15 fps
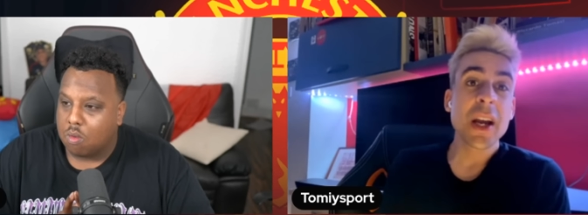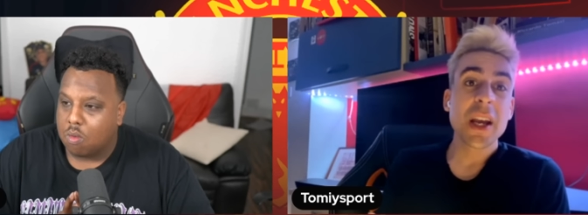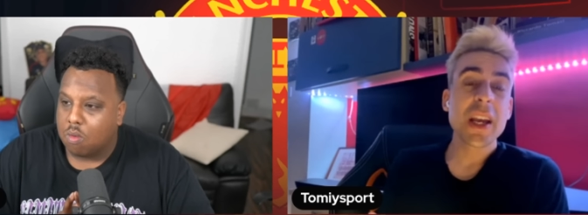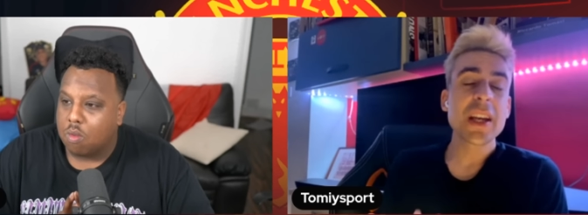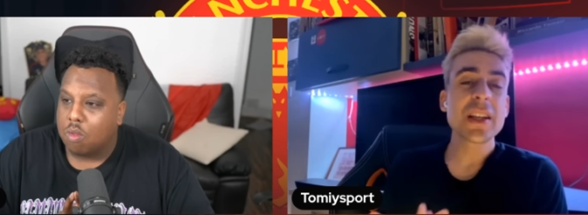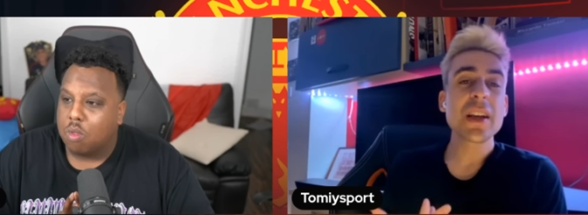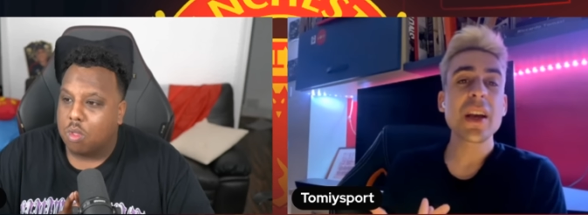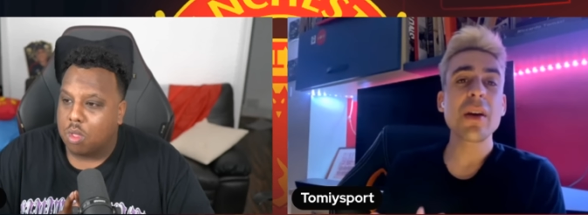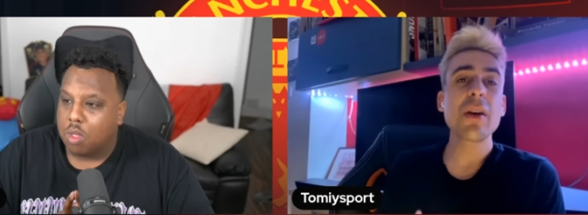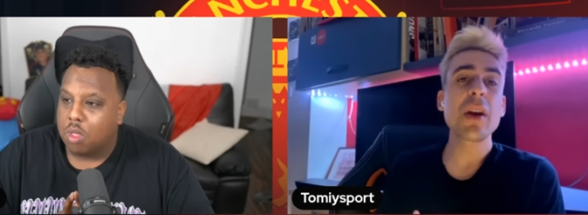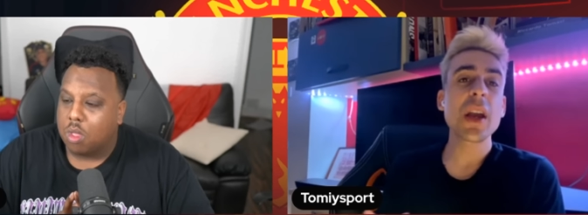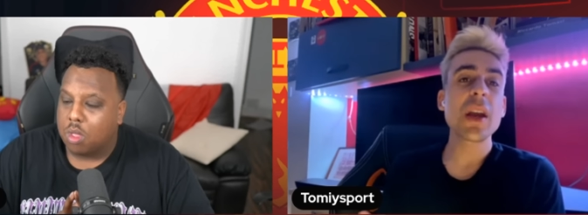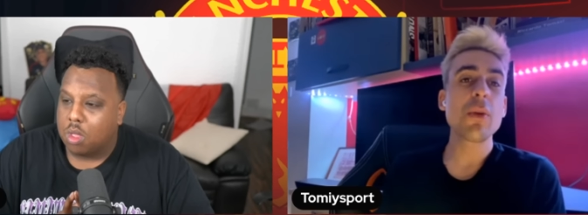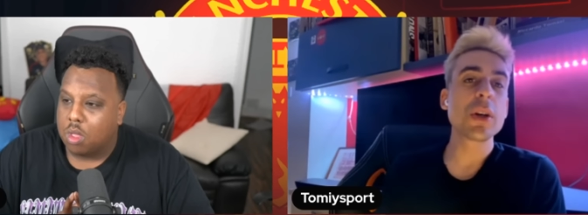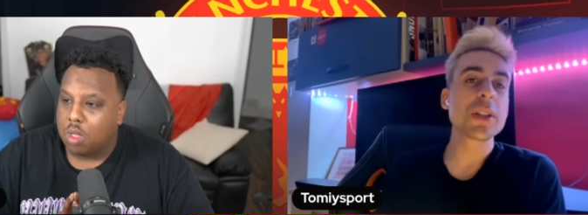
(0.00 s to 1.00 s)
Speaker 1: He, he,
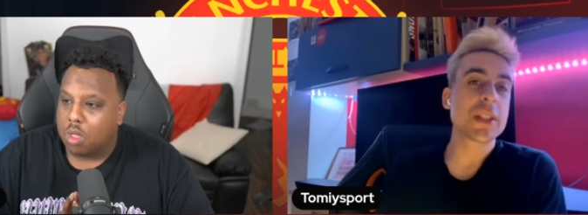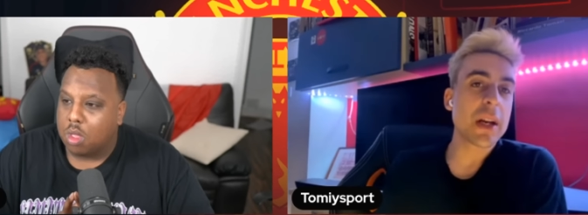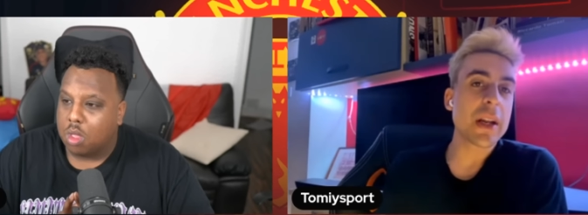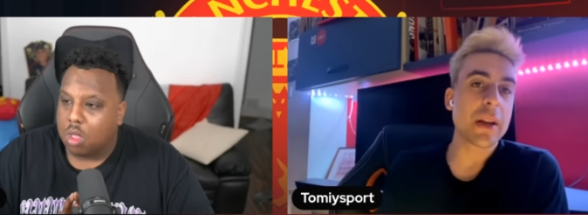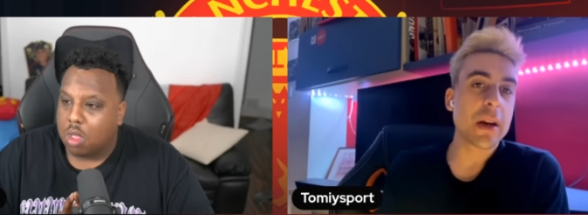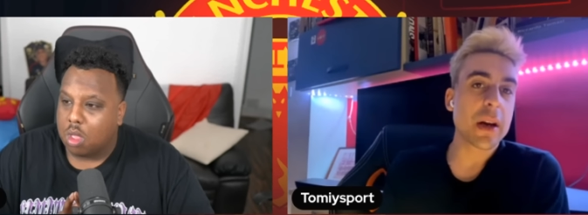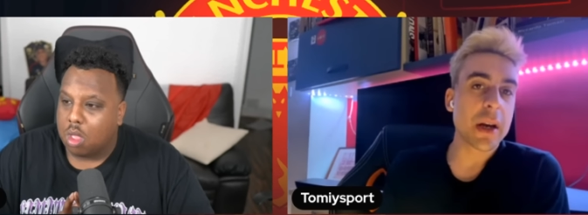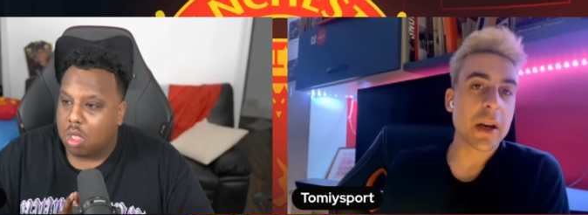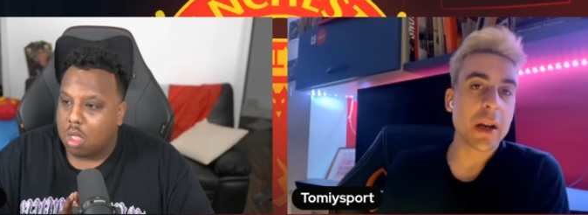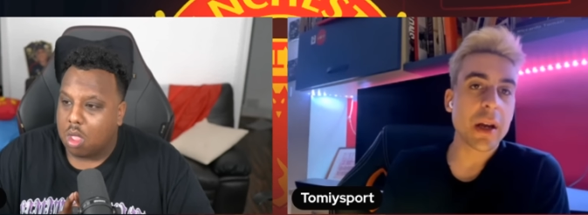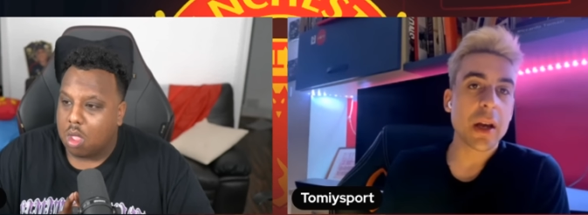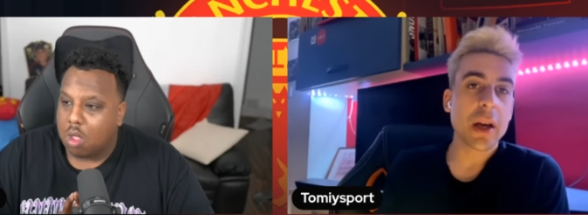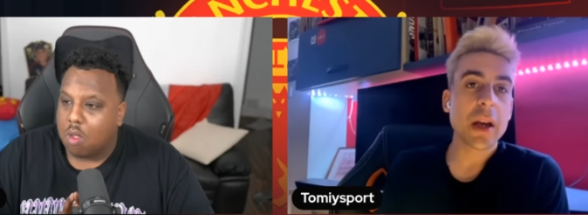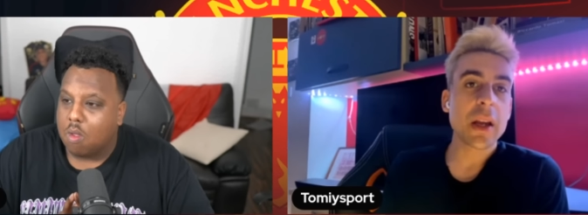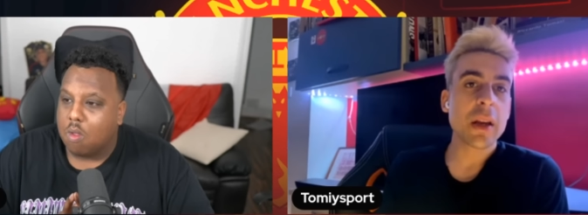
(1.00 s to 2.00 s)
he, was a leader in
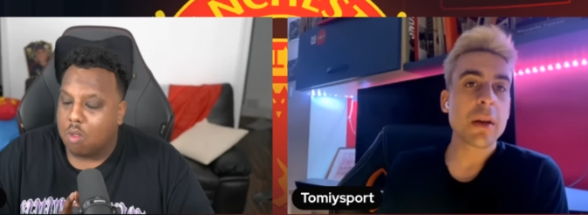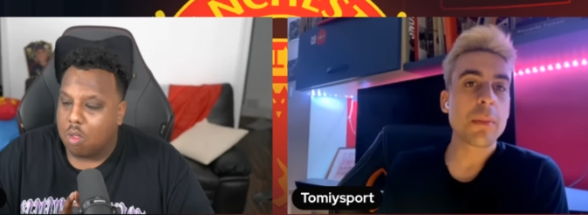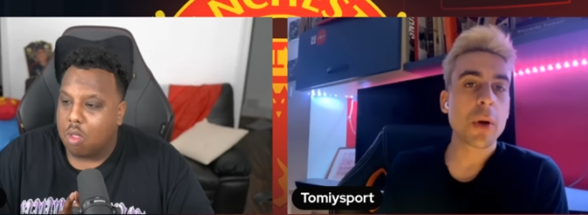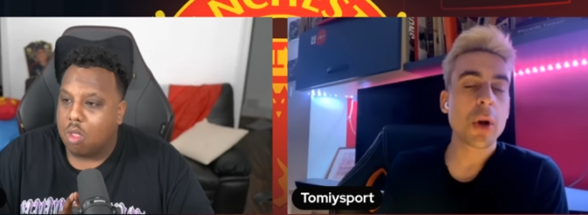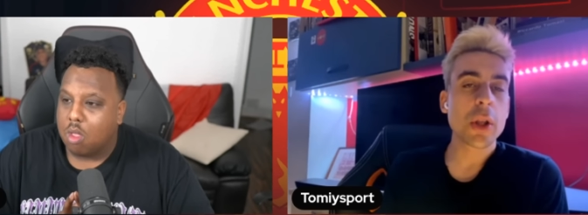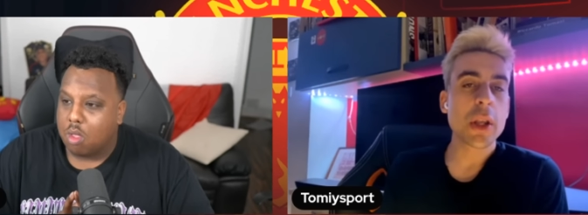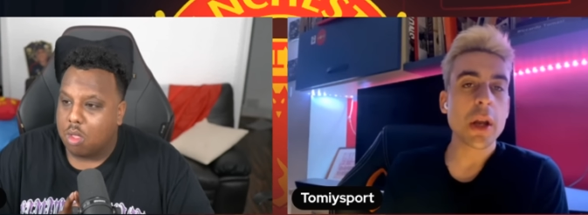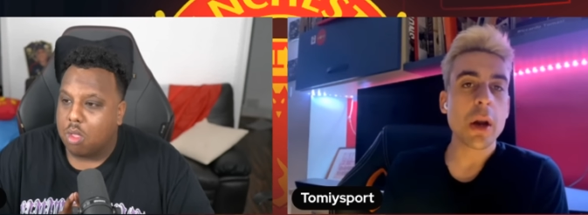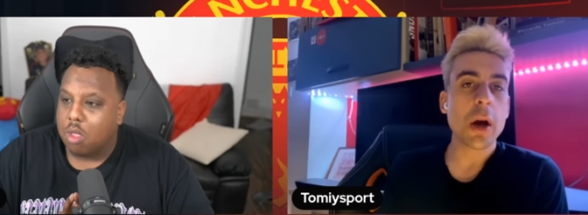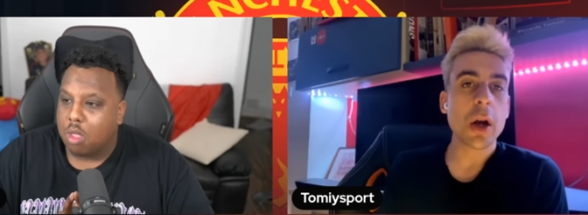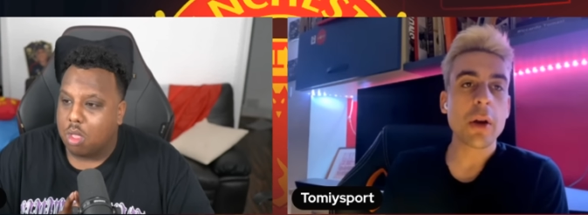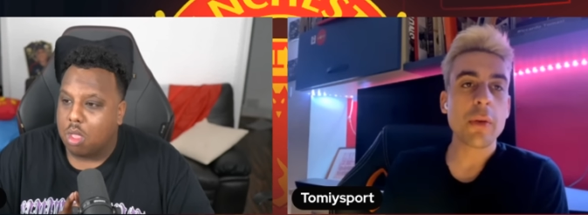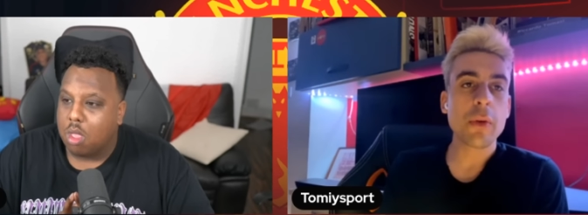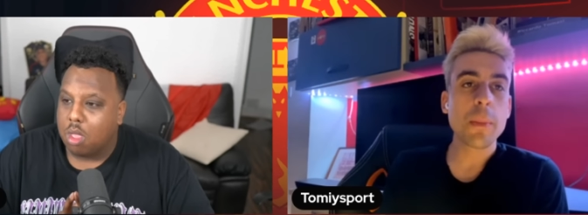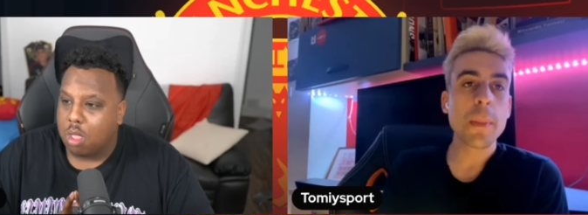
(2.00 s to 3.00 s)
the in the Bologna
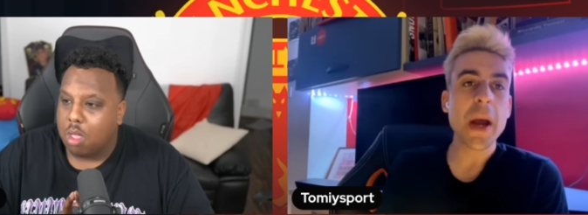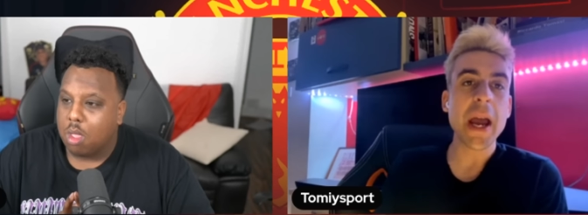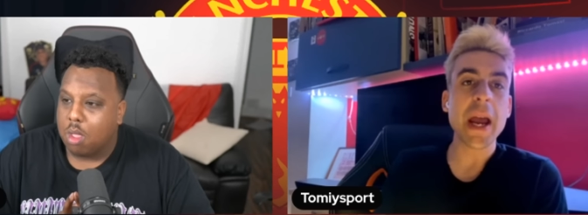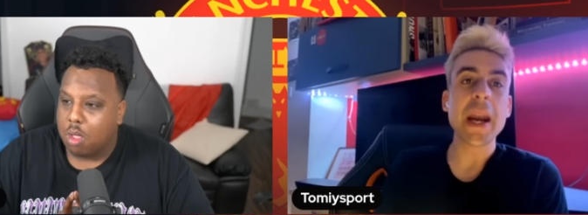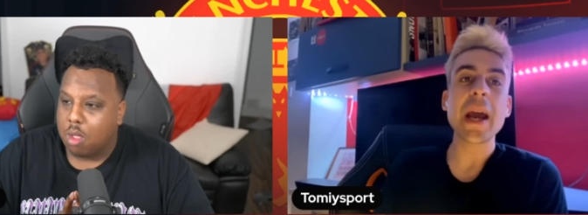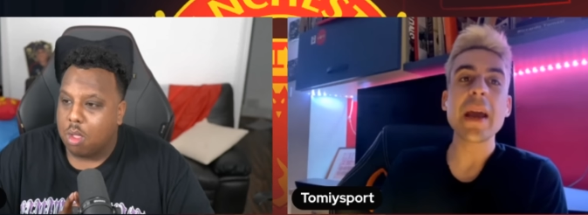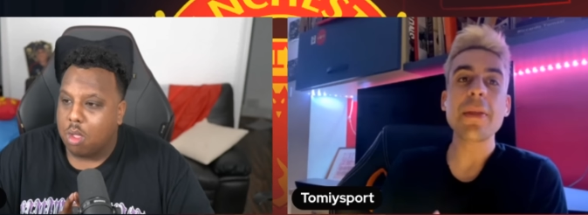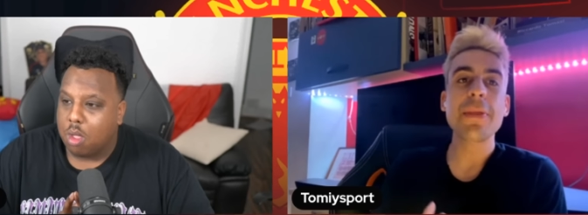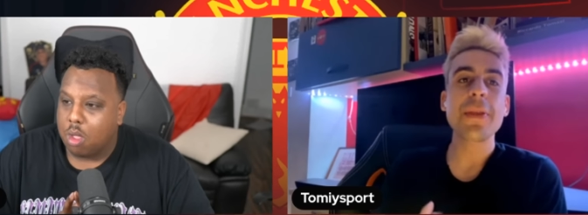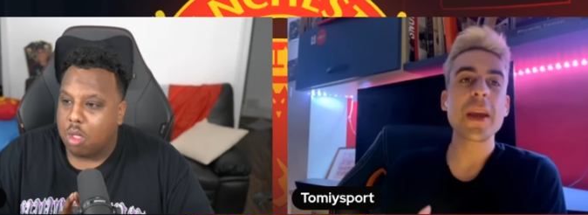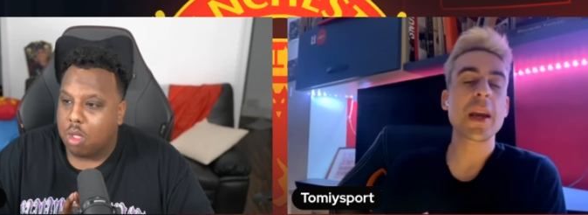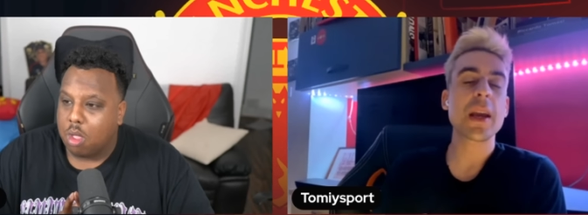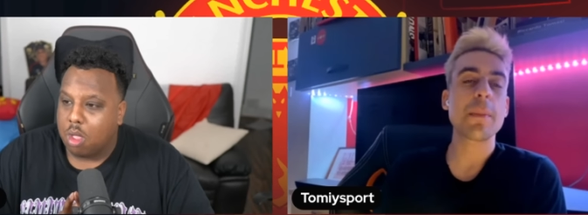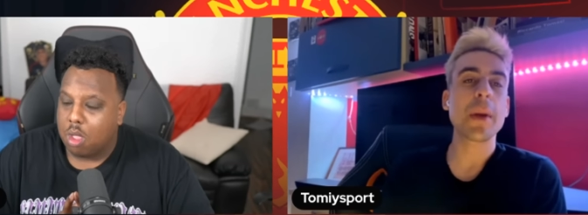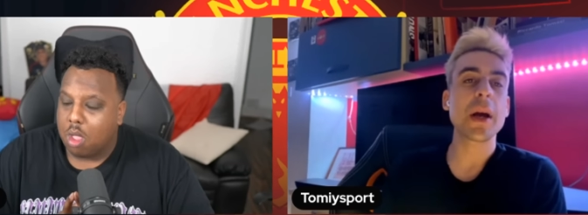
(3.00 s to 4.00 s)
locker room, and I
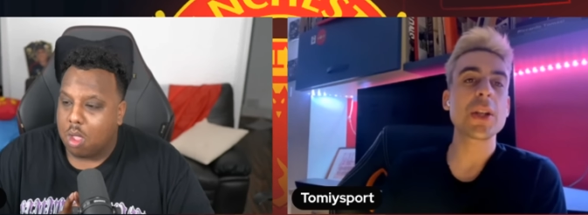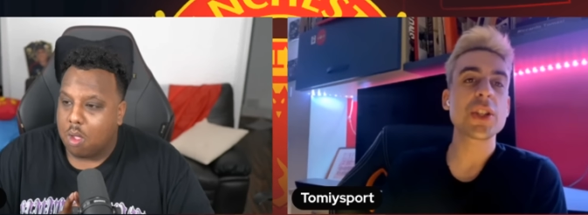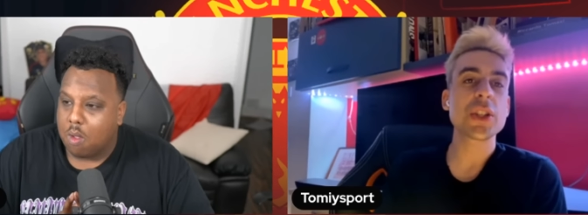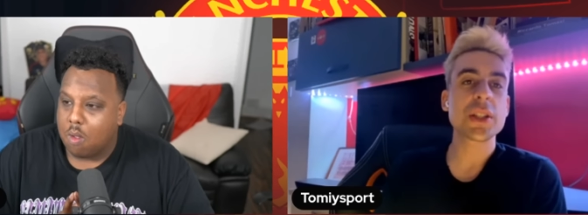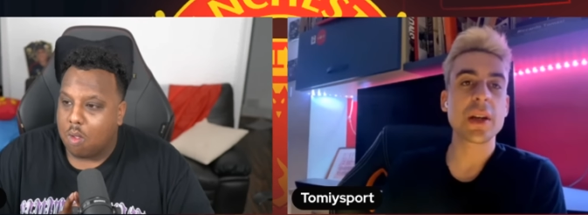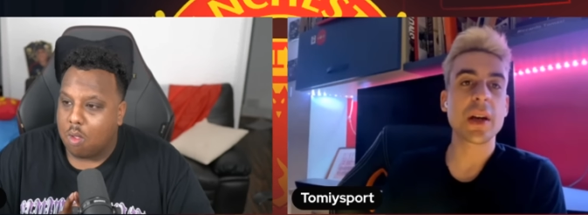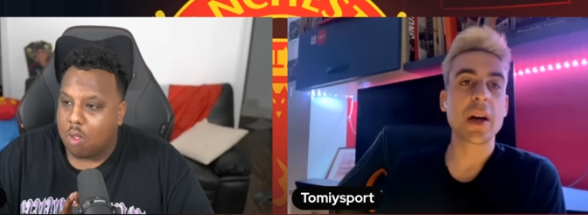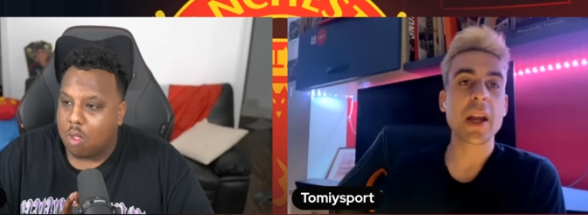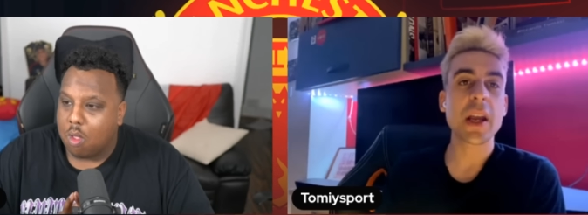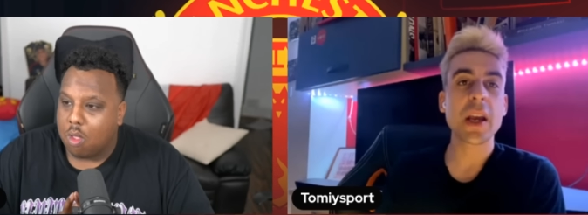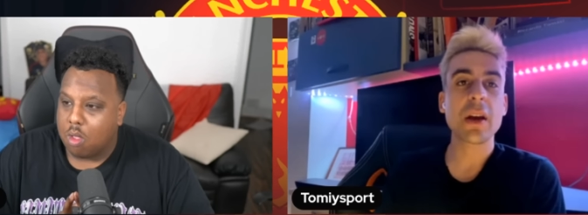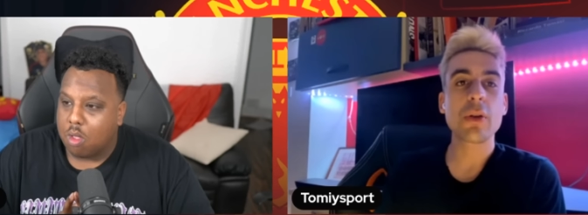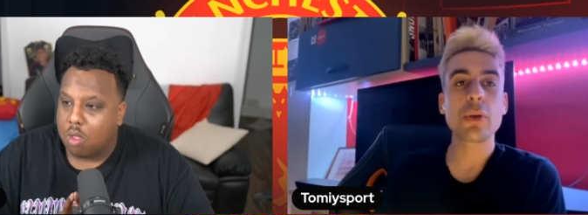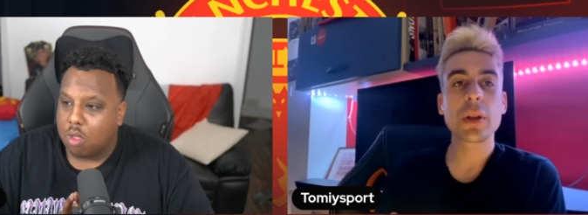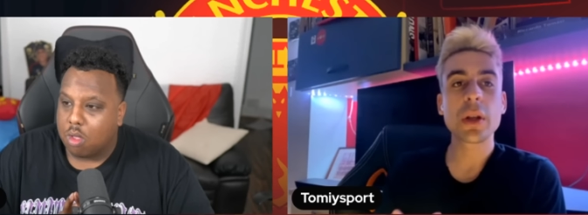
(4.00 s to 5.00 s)
think in Manchester he
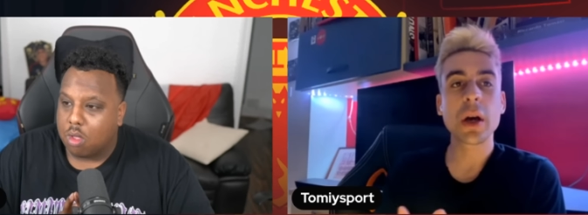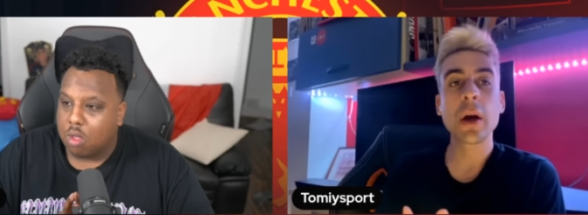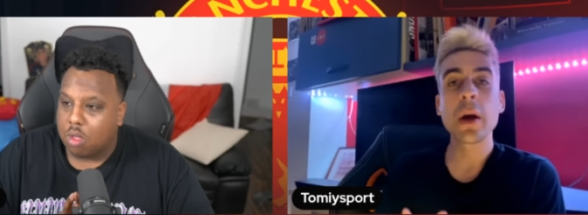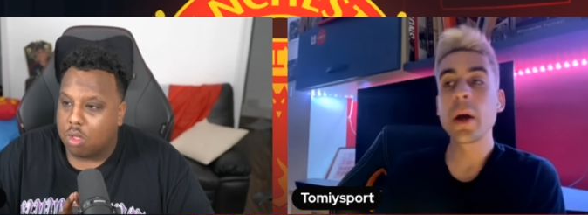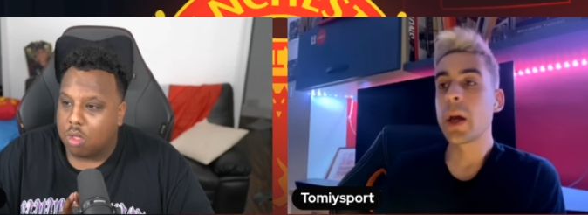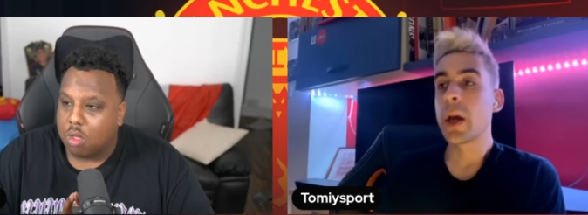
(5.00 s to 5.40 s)
could uh,